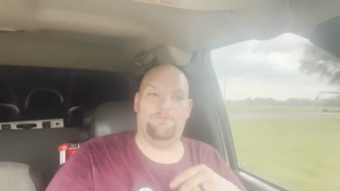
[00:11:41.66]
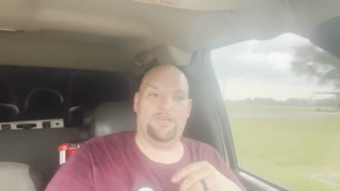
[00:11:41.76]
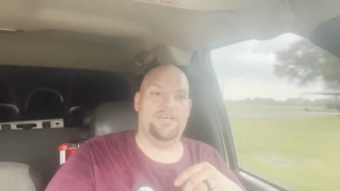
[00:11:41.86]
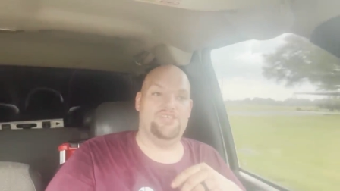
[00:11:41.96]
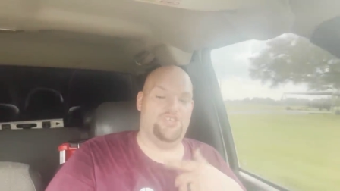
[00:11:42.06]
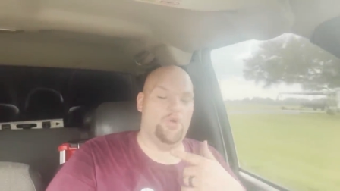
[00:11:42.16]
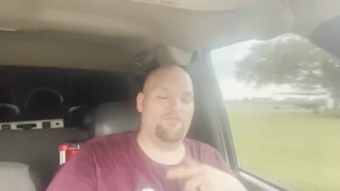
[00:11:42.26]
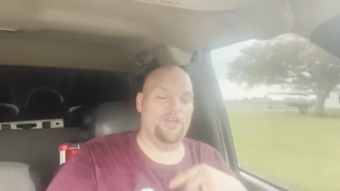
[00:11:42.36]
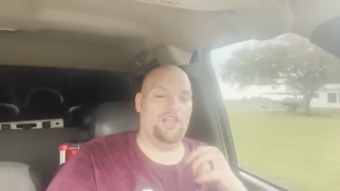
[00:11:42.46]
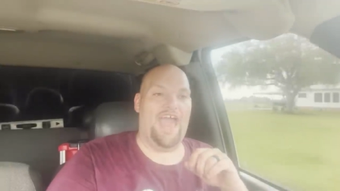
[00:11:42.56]
because she's
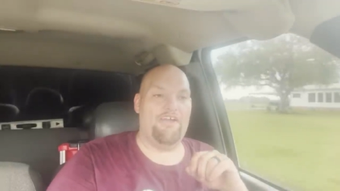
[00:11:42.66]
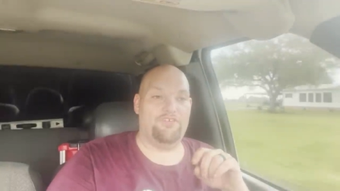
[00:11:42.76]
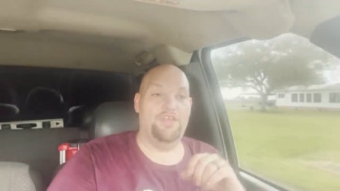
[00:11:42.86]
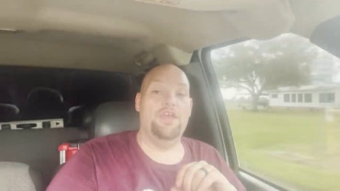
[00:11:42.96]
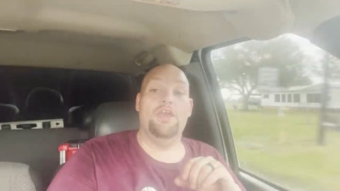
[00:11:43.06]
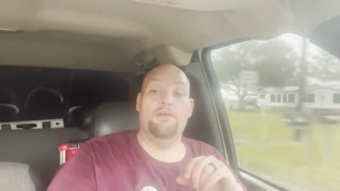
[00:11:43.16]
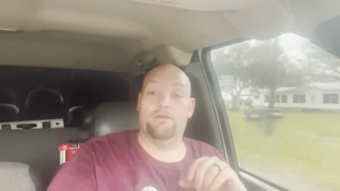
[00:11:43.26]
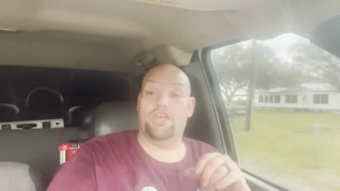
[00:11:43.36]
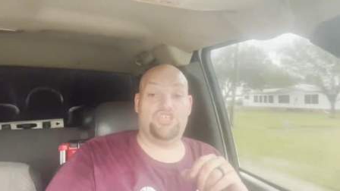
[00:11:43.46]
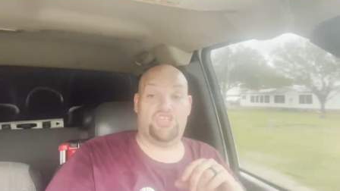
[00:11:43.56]
over here laughing
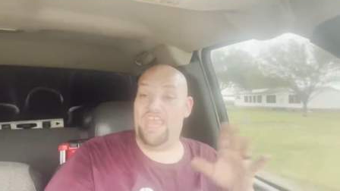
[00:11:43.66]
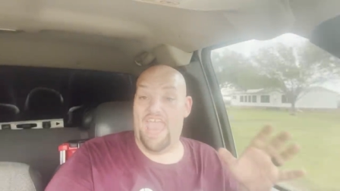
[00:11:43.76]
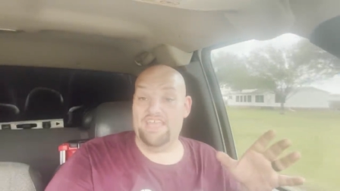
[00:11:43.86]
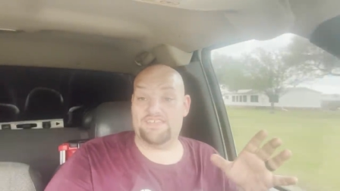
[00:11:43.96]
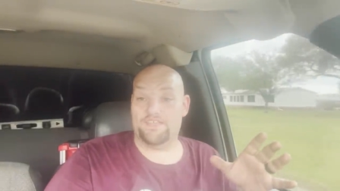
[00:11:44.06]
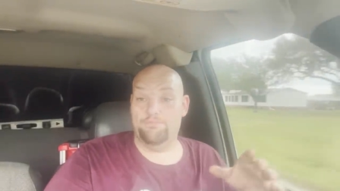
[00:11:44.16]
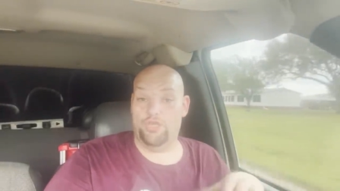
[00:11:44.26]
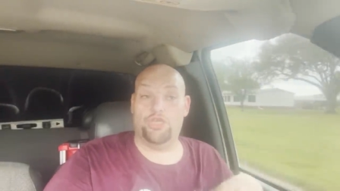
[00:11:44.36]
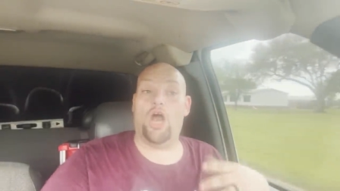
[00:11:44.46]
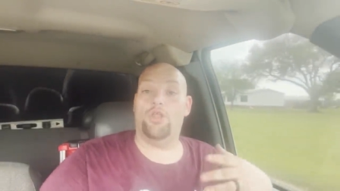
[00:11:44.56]
because she hates them.
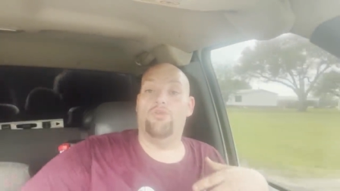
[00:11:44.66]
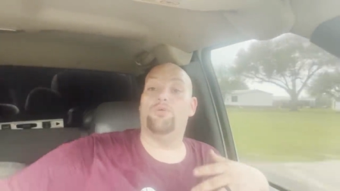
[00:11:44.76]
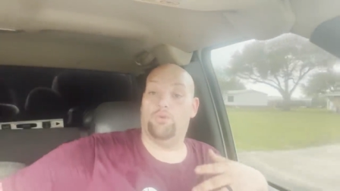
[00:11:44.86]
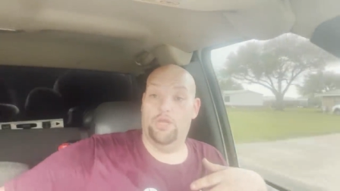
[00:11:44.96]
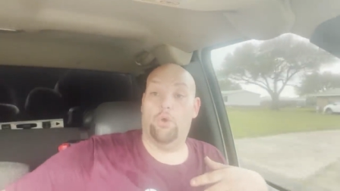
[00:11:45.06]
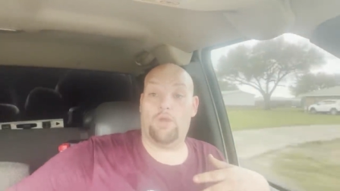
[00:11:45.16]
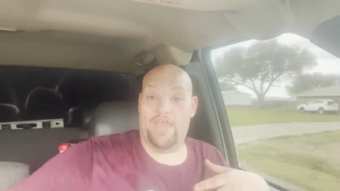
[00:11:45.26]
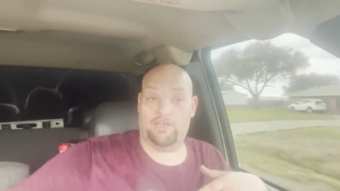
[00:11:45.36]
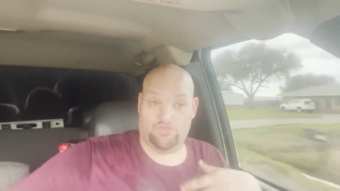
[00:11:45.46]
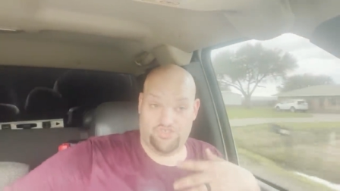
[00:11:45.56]
Y'all know the real
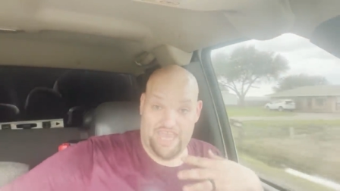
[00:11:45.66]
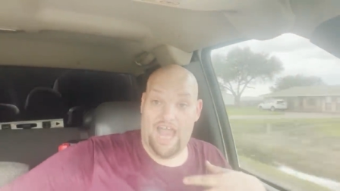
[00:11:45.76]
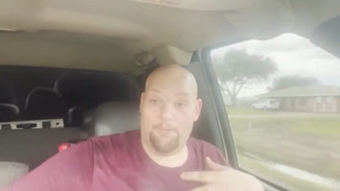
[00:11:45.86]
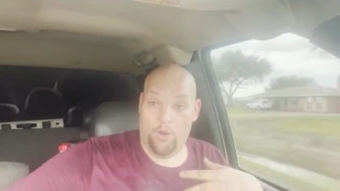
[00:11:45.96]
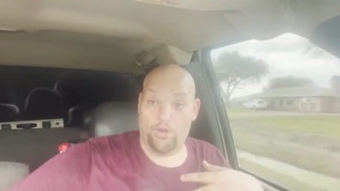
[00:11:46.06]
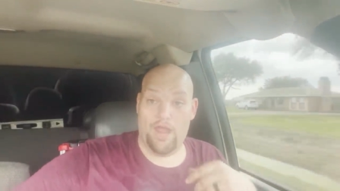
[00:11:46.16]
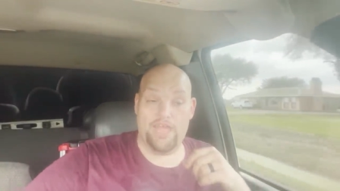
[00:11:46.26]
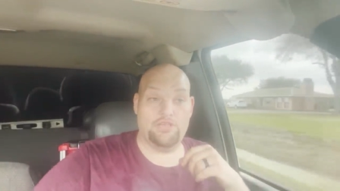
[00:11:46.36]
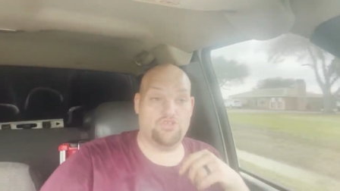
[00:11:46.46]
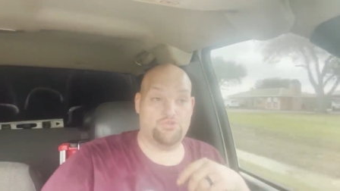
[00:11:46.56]
Wranglers, the cowboy
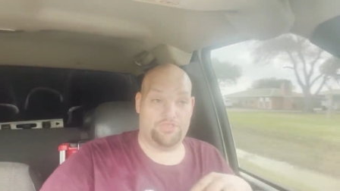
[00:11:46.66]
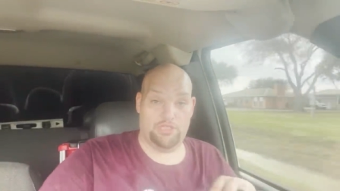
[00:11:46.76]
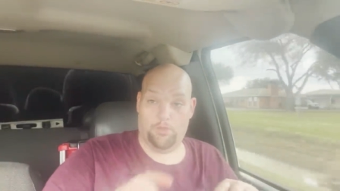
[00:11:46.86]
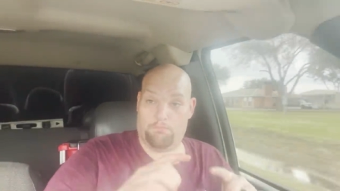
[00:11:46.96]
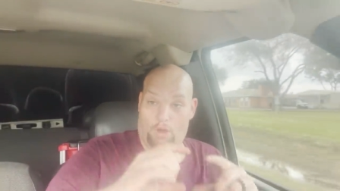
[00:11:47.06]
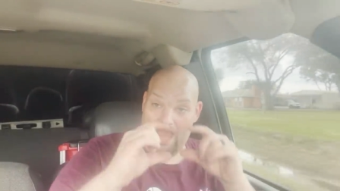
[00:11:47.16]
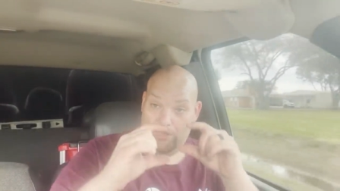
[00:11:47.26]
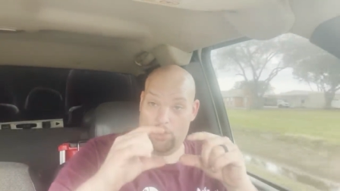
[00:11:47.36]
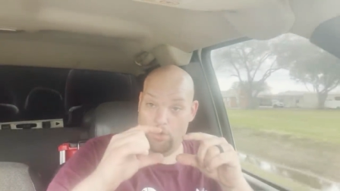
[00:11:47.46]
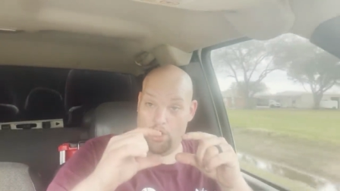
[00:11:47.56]
Wranglers with the little
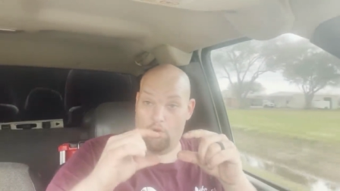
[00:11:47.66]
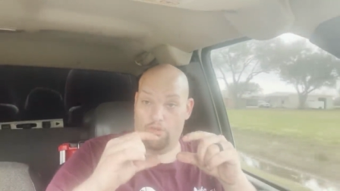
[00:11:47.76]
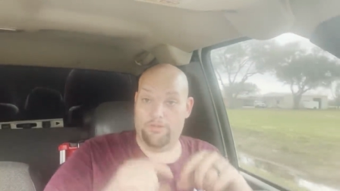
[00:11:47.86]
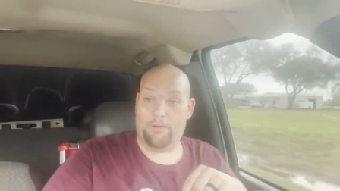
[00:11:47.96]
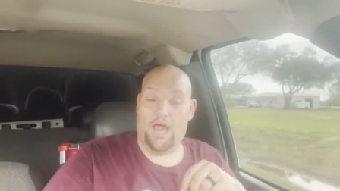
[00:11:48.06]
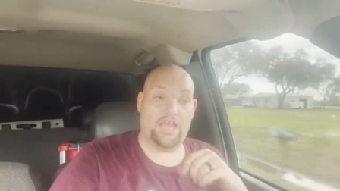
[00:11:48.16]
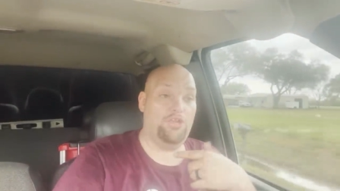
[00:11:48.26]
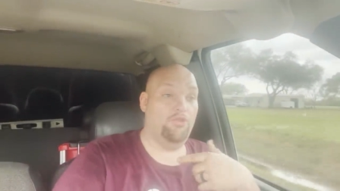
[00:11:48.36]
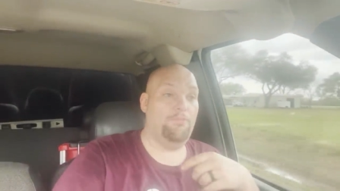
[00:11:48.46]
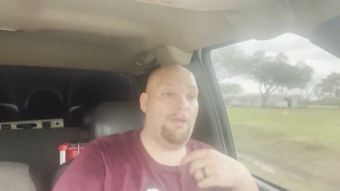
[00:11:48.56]
brown logo on the
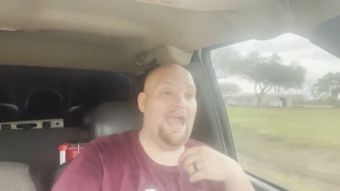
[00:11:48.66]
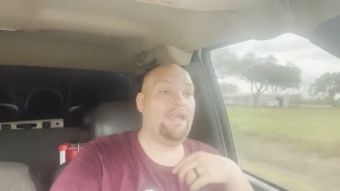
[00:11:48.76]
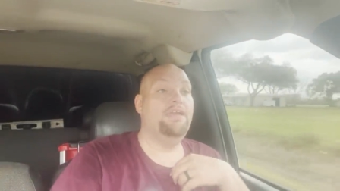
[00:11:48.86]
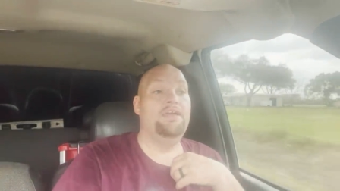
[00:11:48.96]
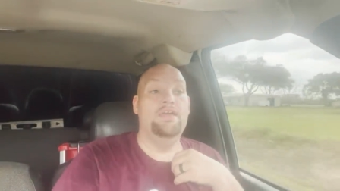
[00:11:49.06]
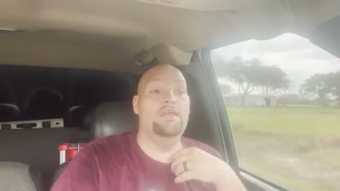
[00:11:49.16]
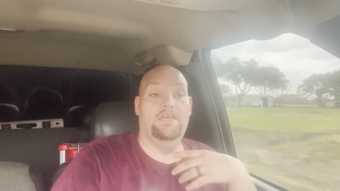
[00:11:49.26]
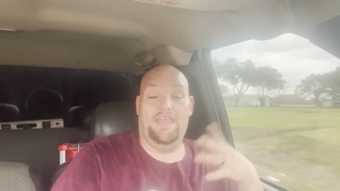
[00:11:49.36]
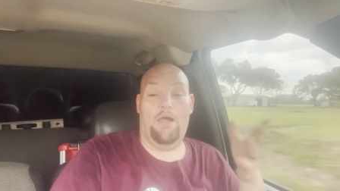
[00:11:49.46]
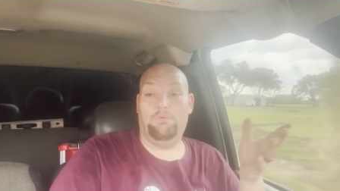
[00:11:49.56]
pocket on the back.
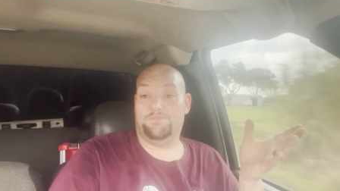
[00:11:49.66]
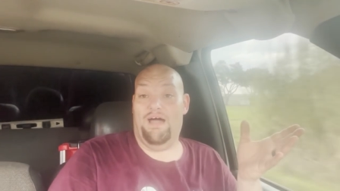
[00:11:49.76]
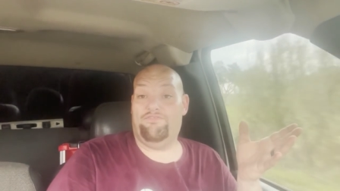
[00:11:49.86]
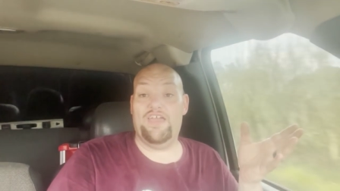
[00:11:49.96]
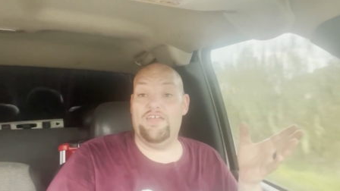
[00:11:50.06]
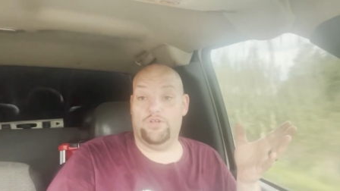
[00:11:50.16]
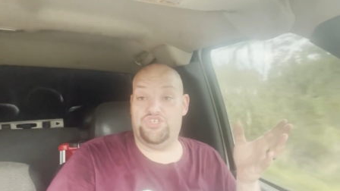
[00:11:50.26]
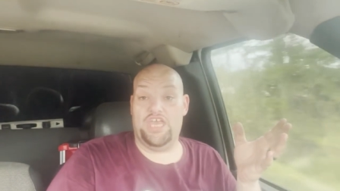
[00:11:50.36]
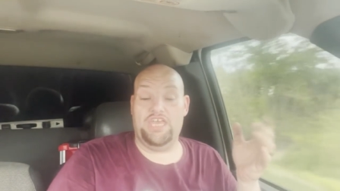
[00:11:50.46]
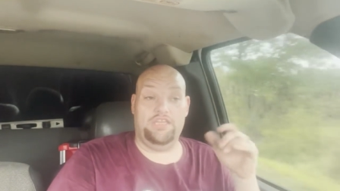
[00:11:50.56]
That was my favorite
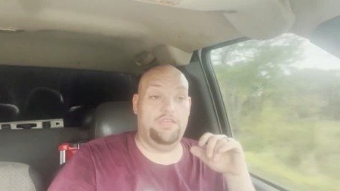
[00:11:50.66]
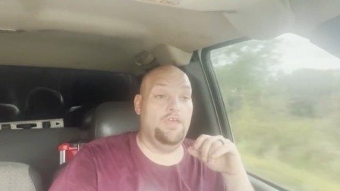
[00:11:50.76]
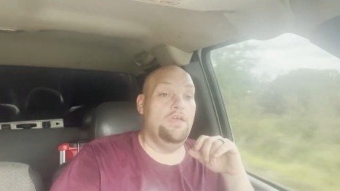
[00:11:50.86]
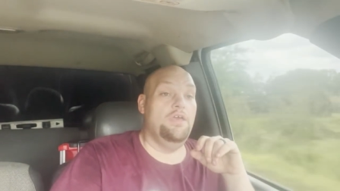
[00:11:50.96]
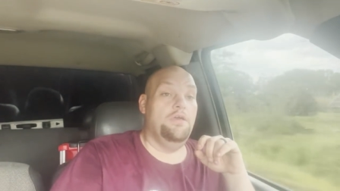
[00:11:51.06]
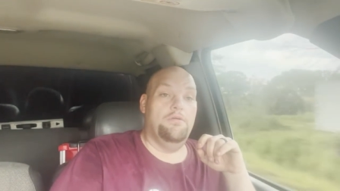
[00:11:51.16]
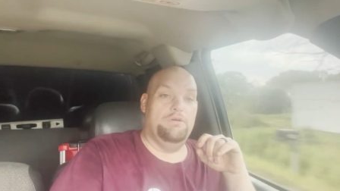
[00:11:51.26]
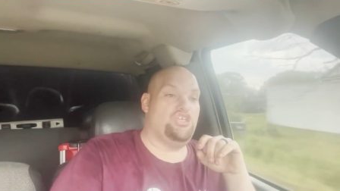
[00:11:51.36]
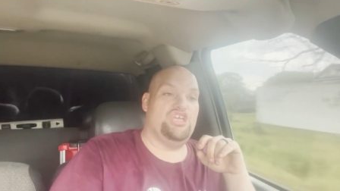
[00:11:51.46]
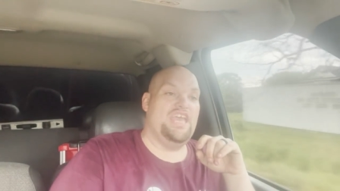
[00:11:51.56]
jean,
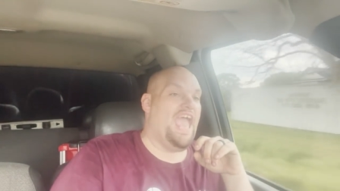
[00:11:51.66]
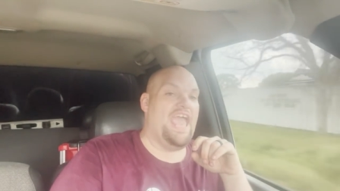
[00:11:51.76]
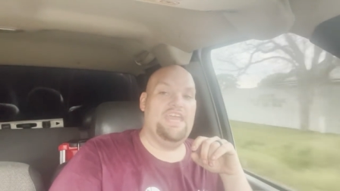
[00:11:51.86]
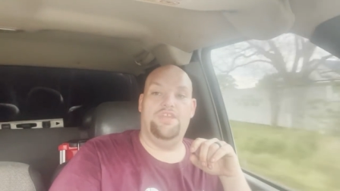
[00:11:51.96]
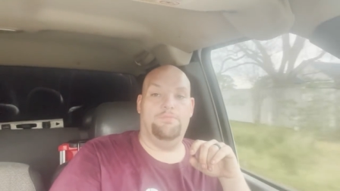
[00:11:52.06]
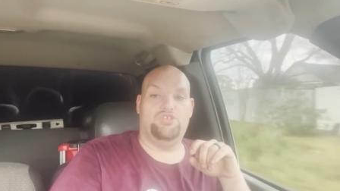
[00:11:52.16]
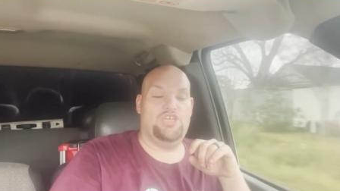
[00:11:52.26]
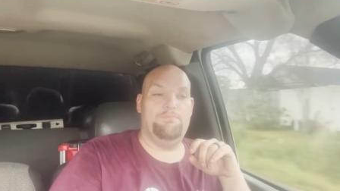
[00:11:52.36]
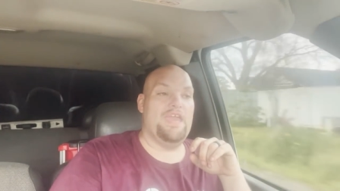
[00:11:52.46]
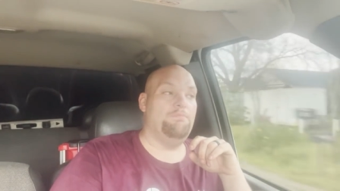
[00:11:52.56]
but she hated them.
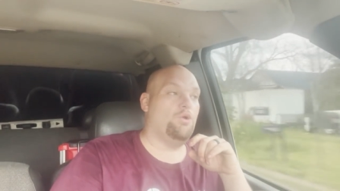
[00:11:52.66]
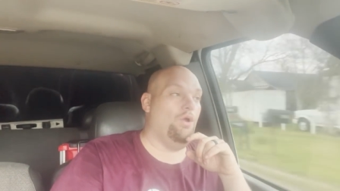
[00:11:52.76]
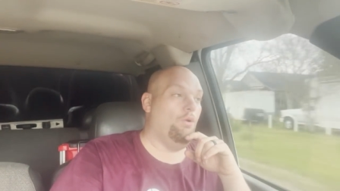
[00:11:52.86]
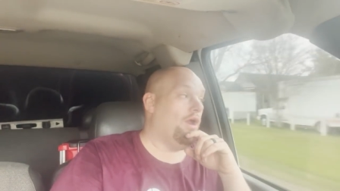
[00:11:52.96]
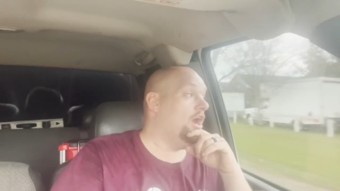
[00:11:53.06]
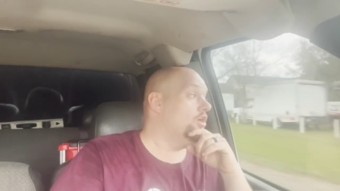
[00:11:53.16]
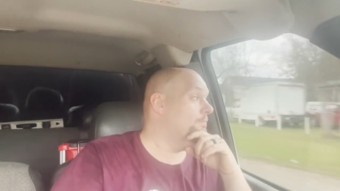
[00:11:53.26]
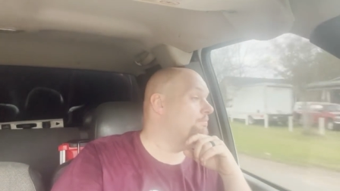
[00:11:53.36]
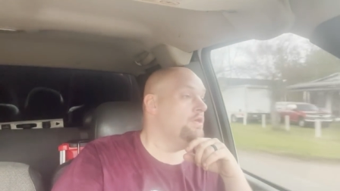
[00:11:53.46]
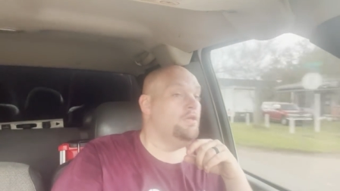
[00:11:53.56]
She made me quit wearing
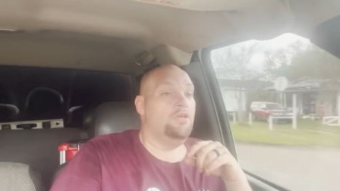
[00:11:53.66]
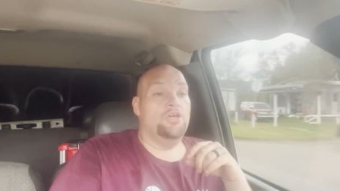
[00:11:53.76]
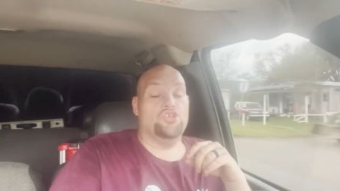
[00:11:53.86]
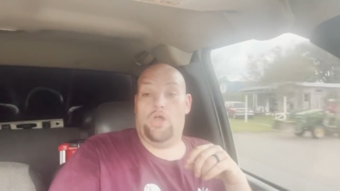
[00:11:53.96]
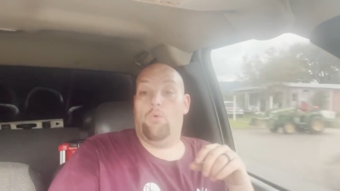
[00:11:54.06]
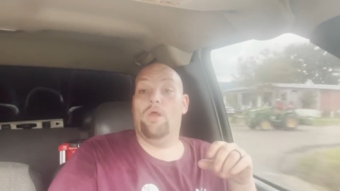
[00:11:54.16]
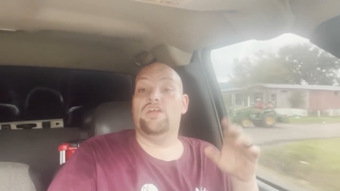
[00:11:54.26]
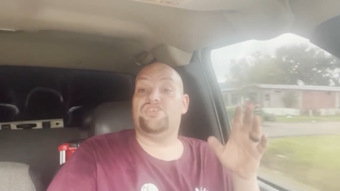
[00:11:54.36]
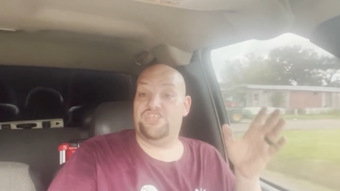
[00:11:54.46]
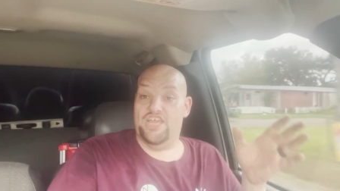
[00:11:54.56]
them. So I
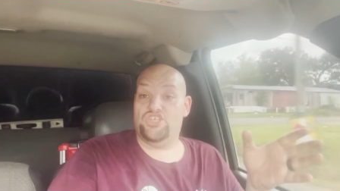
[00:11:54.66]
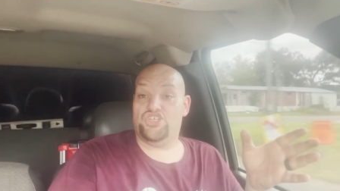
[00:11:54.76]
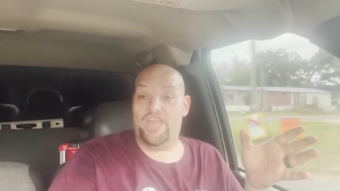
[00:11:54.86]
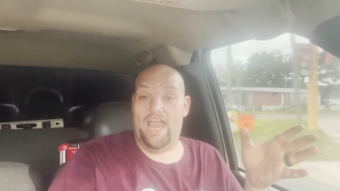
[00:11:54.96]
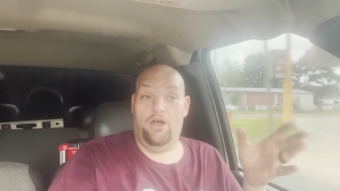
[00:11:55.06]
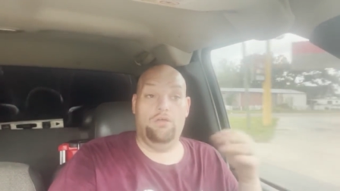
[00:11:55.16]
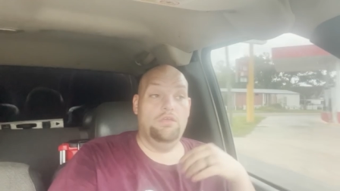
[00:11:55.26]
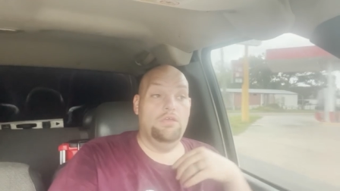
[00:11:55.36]
wear Cinch now.